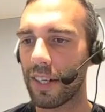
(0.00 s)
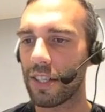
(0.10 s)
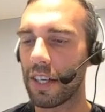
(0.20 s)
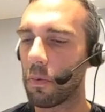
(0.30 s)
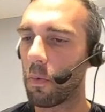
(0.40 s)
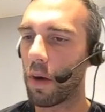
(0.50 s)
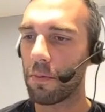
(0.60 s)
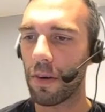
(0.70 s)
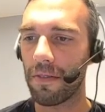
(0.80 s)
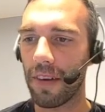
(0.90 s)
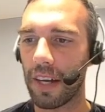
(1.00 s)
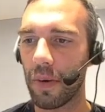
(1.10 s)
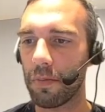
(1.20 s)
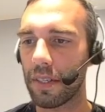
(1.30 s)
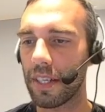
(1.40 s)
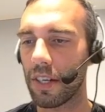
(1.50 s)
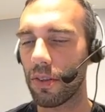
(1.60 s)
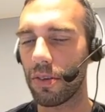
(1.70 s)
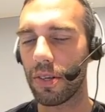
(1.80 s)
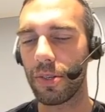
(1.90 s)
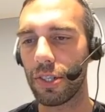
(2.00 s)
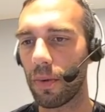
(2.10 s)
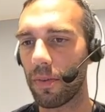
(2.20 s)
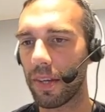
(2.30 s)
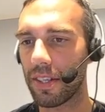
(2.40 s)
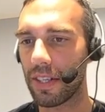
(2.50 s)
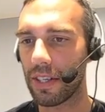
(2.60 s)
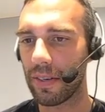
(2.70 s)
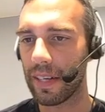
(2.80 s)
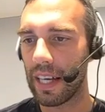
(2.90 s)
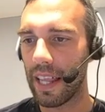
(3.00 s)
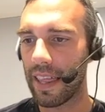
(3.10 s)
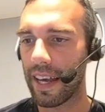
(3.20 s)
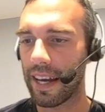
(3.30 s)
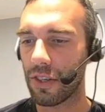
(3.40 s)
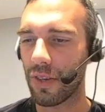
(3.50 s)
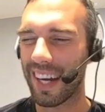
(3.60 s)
So I just need one more Vine Whip to go through, which it would have went through there.